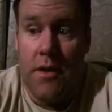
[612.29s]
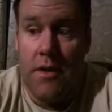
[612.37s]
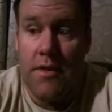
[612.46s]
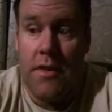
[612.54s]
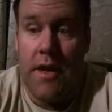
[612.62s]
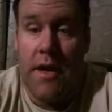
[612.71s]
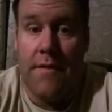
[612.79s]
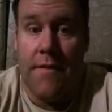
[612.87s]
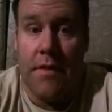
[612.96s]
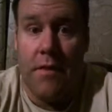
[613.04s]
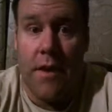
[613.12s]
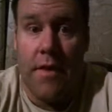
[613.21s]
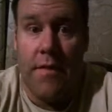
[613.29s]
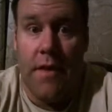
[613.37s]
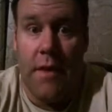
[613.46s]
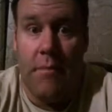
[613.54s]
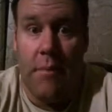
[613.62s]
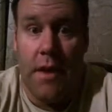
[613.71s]
sign up for
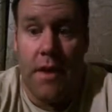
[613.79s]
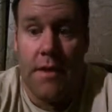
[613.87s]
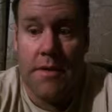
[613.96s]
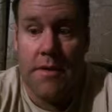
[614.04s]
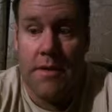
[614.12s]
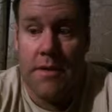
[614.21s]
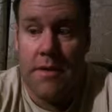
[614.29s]
25 bucks.